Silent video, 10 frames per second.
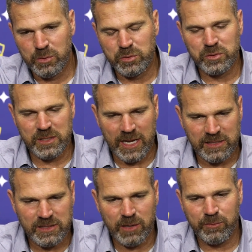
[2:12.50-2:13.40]
a nice
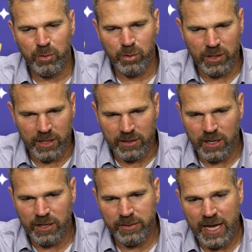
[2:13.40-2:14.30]
step forward
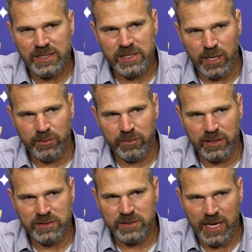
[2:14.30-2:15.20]
on that side of
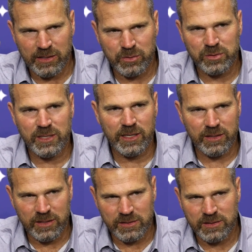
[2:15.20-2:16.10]
things, the tactical side of
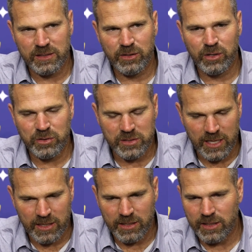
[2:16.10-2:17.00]
things, and their
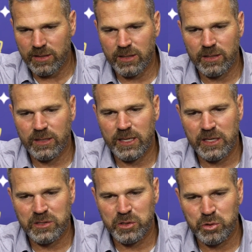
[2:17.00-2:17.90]
understanding and the
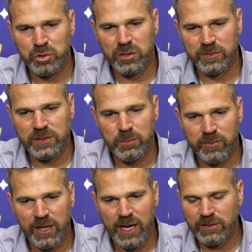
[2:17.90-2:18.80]
execution of some of
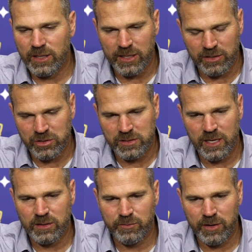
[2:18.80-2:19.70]
that. Again, just
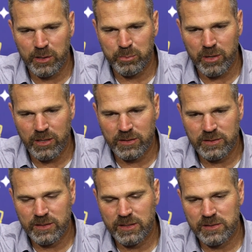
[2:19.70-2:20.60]
not the final
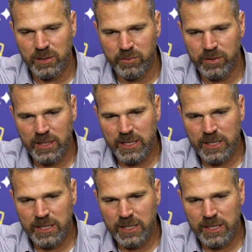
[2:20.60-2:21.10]
product in some of it.